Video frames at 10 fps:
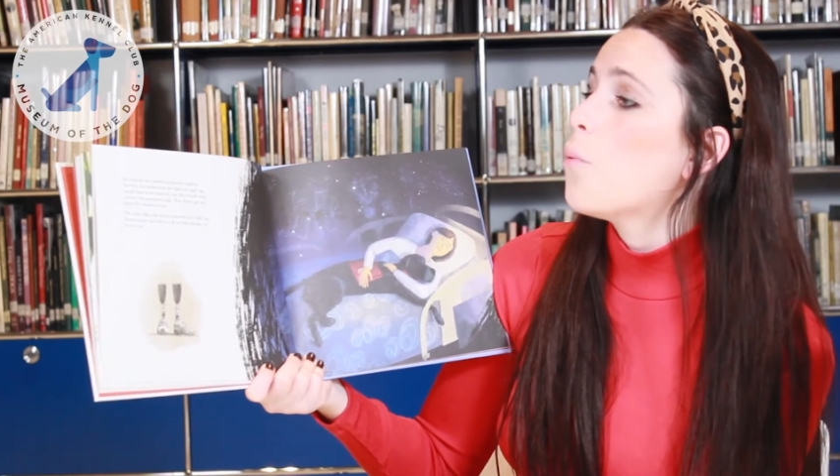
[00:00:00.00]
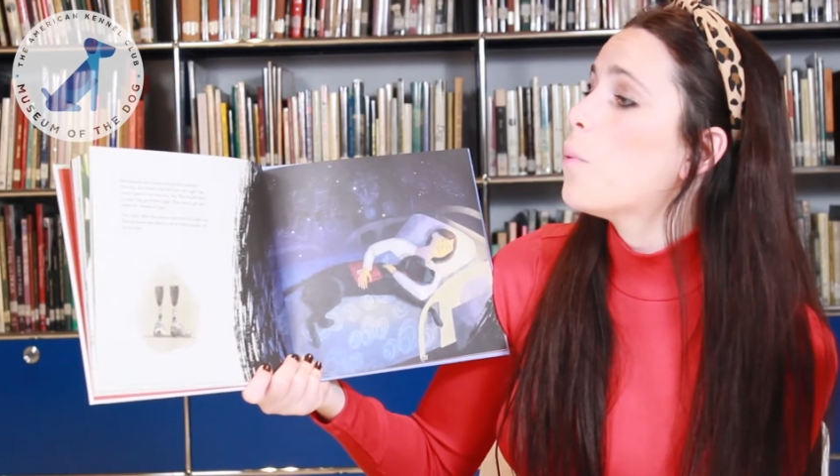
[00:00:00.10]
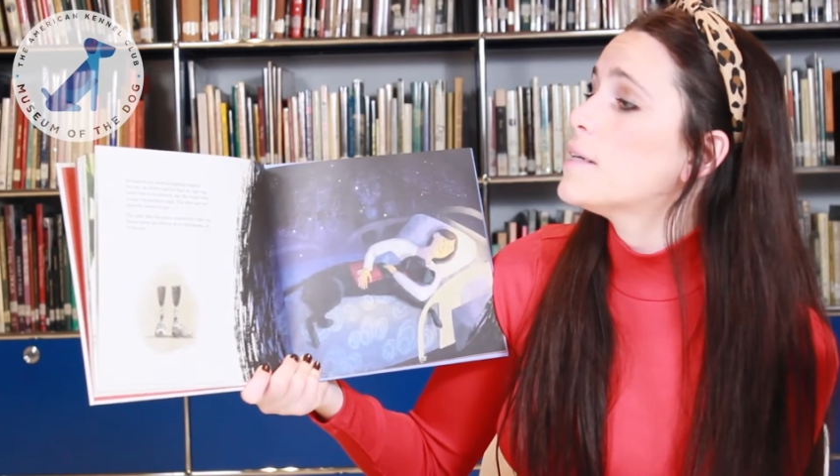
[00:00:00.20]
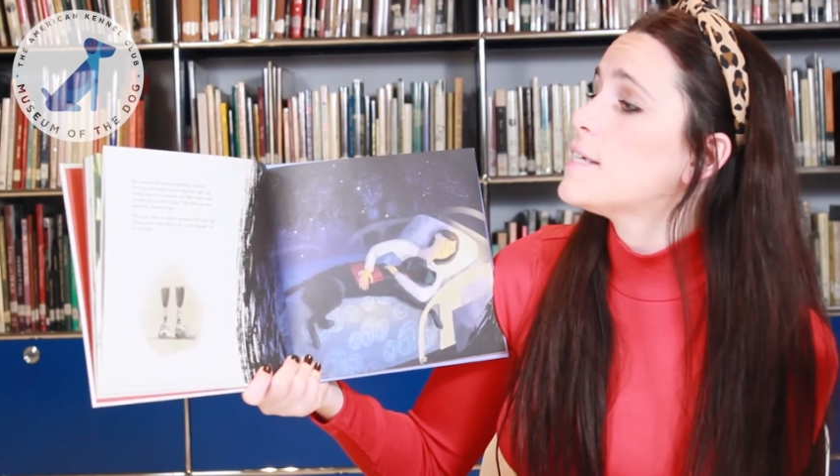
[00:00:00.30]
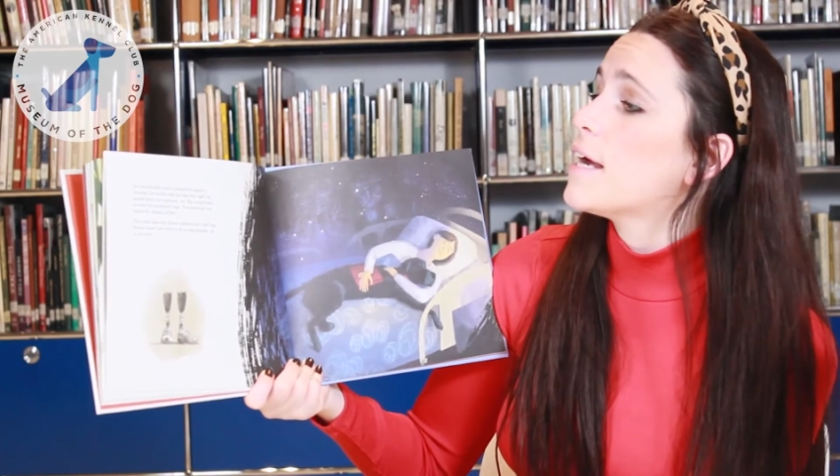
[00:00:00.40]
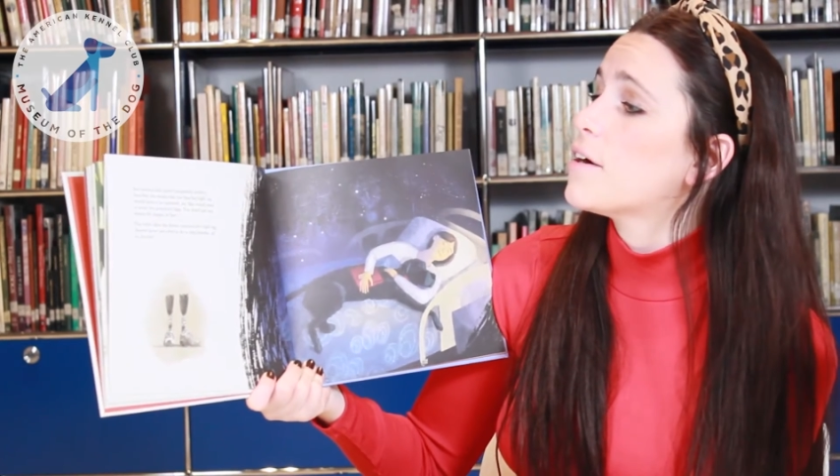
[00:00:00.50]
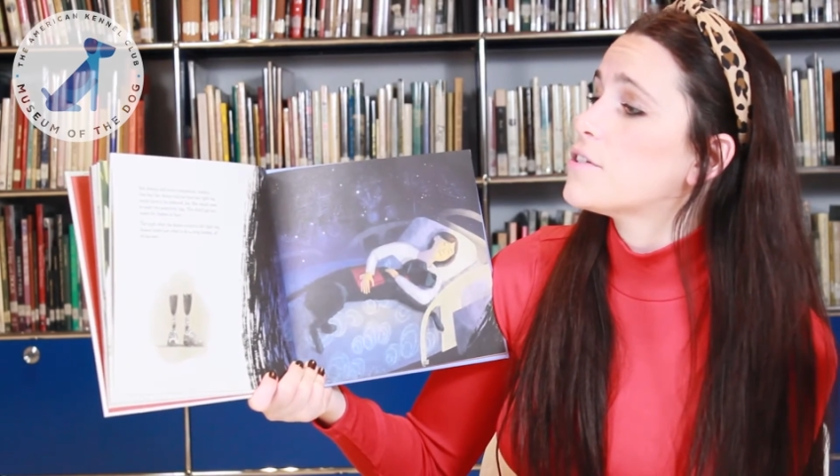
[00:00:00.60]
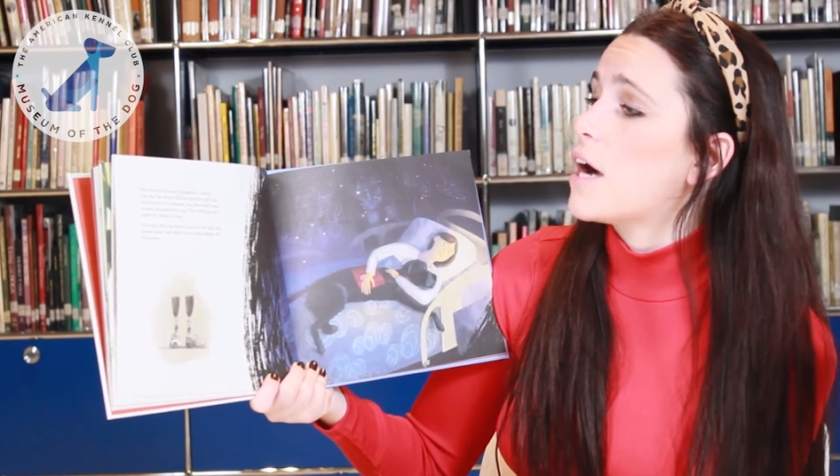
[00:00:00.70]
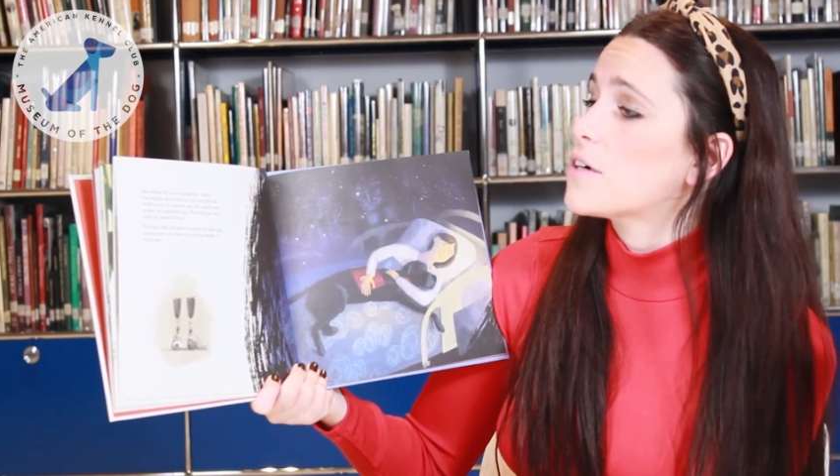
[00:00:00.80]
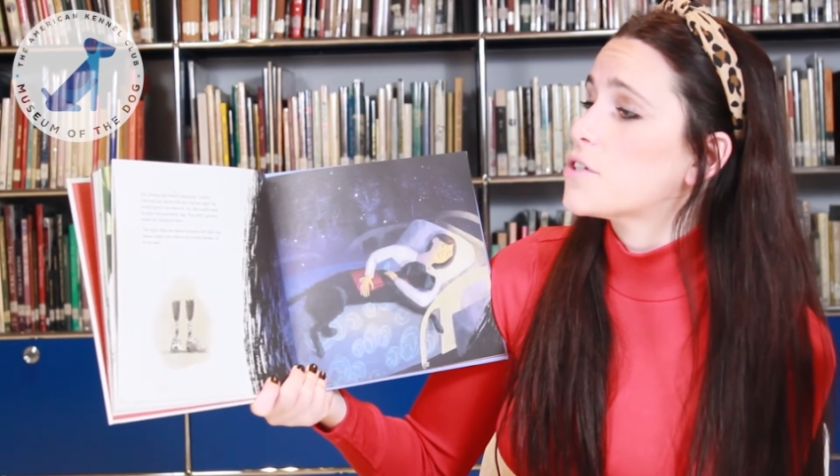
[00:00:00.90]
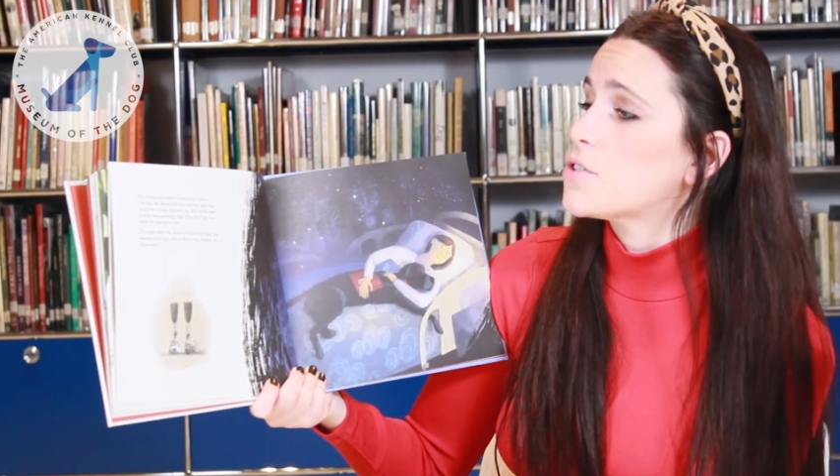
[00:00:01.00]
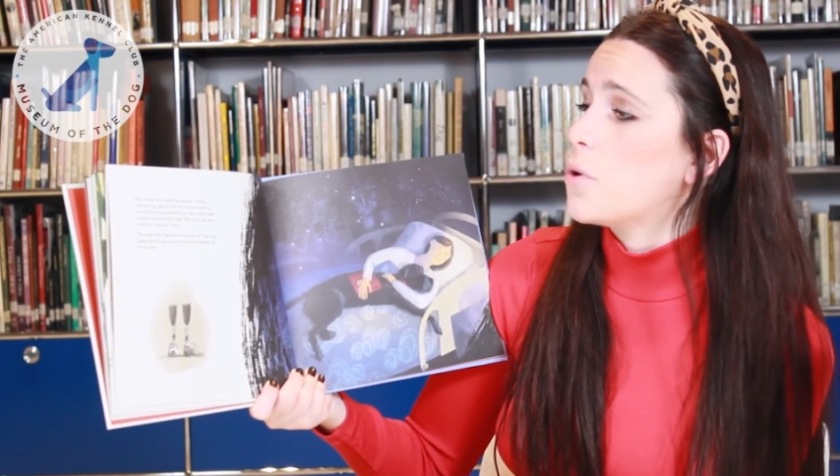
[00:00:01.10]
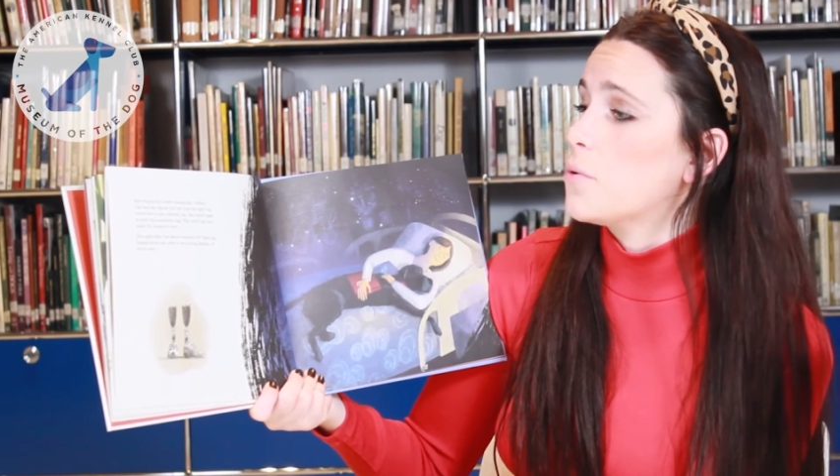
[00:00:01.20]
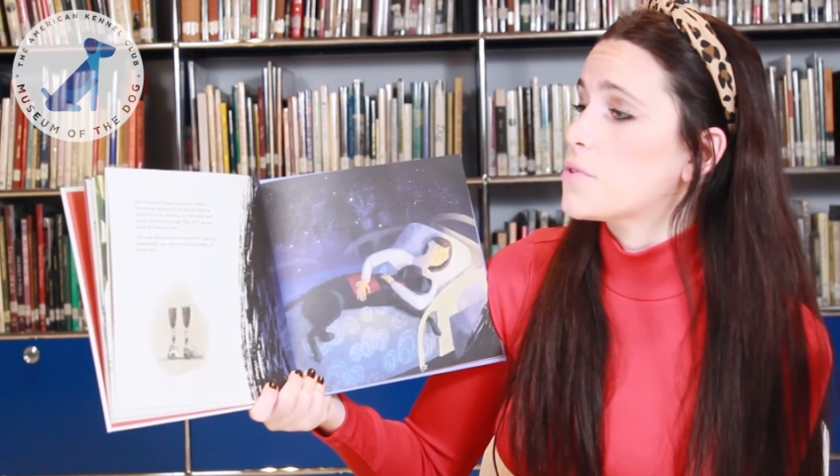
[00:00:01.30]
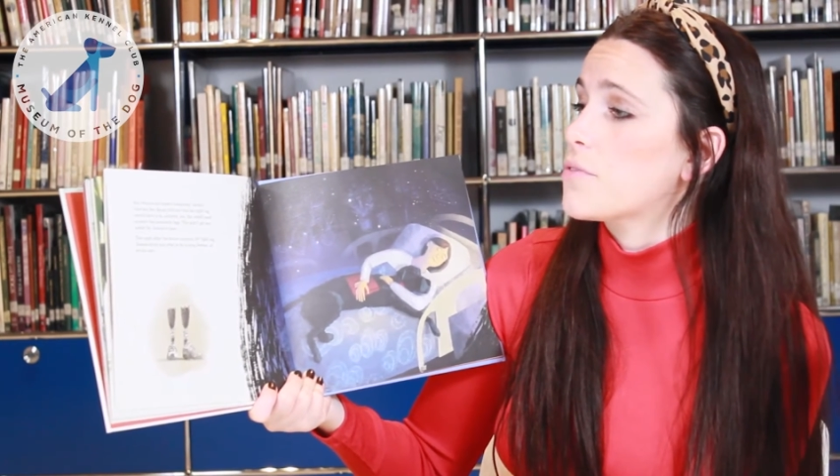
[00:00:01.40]
One day, her doctor
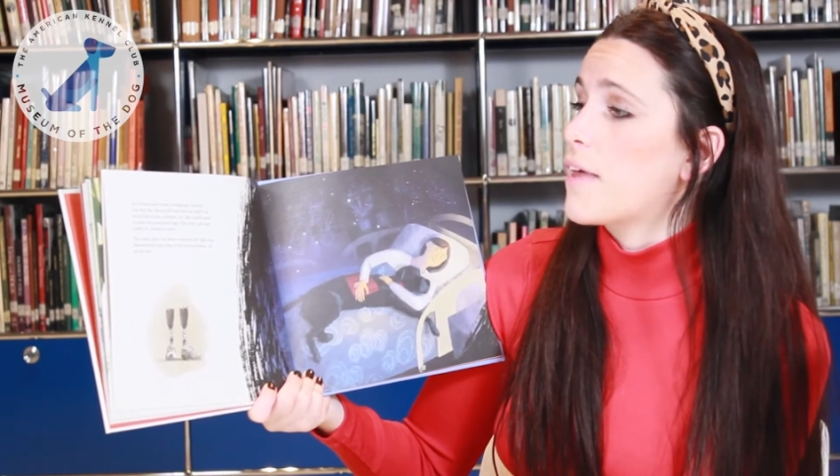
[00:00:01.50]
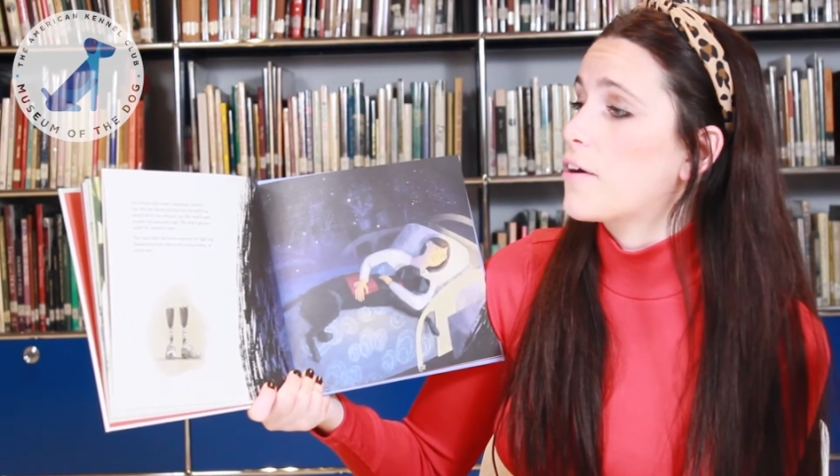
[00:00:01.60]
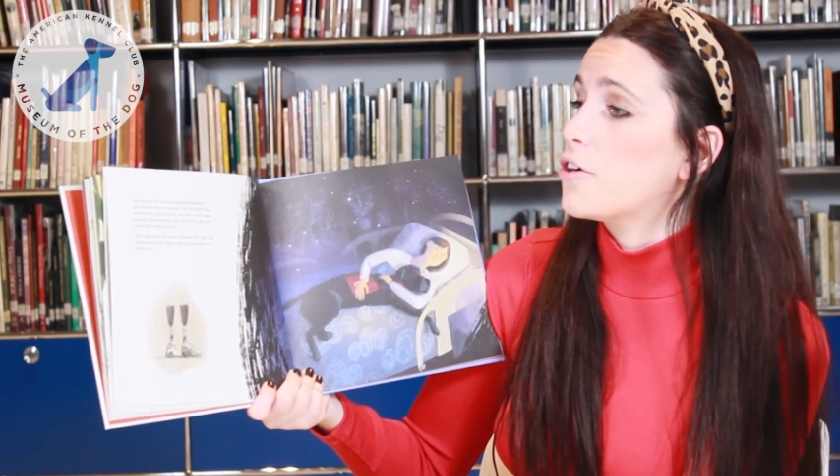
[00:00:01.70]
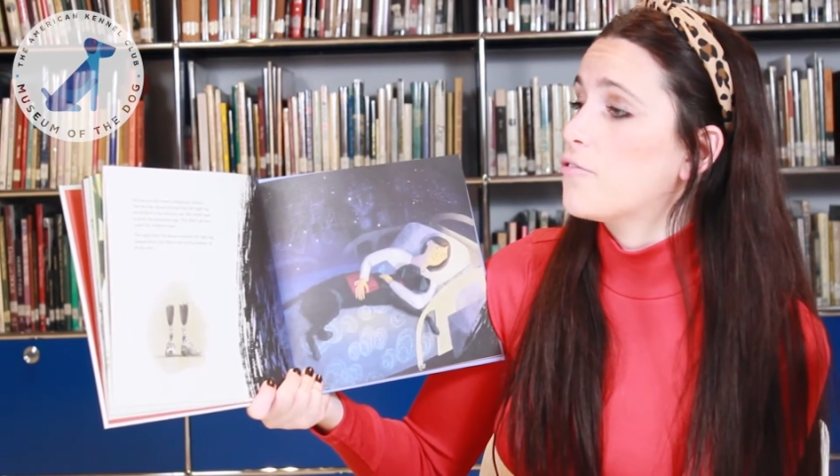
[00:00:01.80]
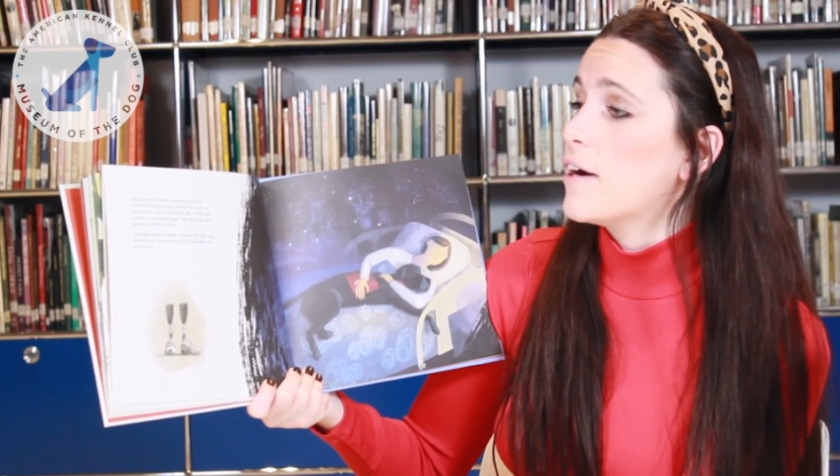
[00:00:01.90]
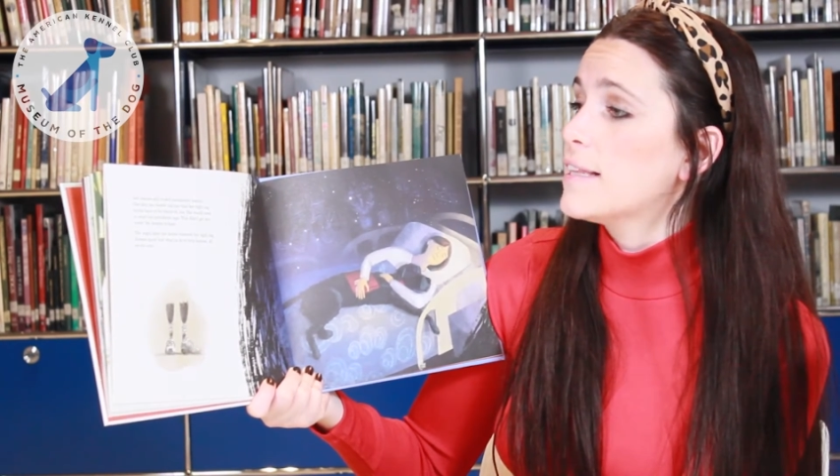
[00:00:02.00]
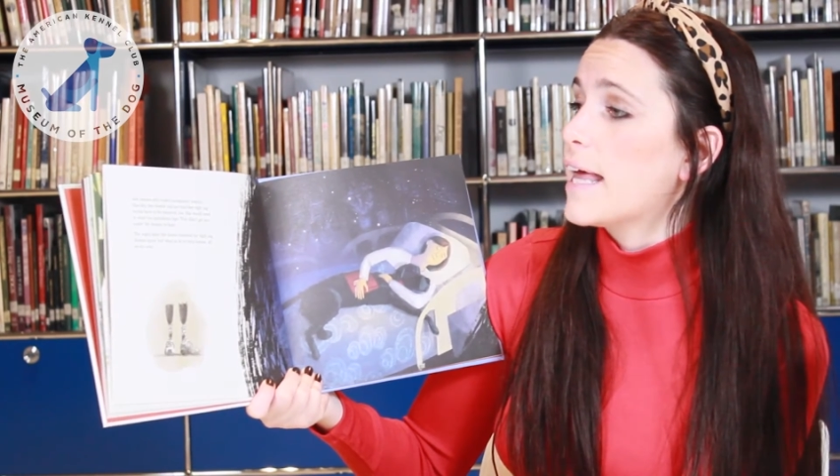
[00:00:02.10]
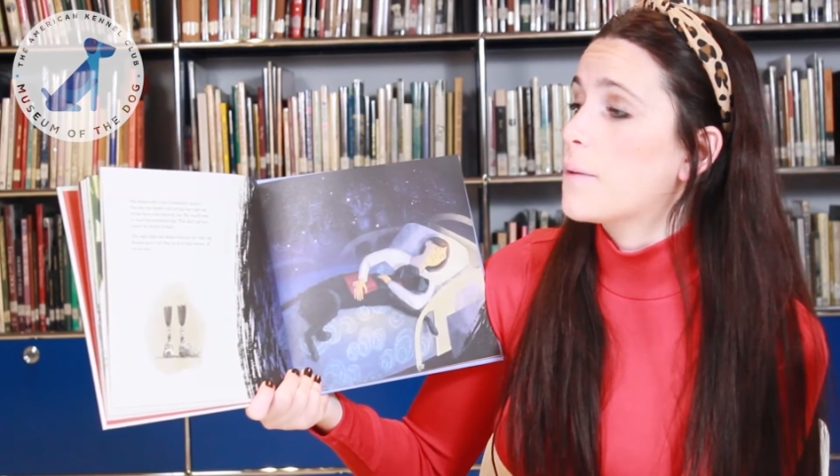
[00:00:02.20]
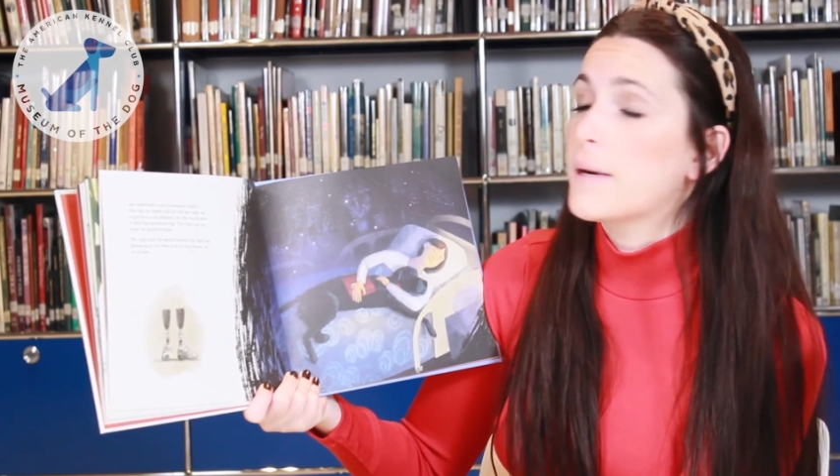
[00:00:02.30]
told her that her right leg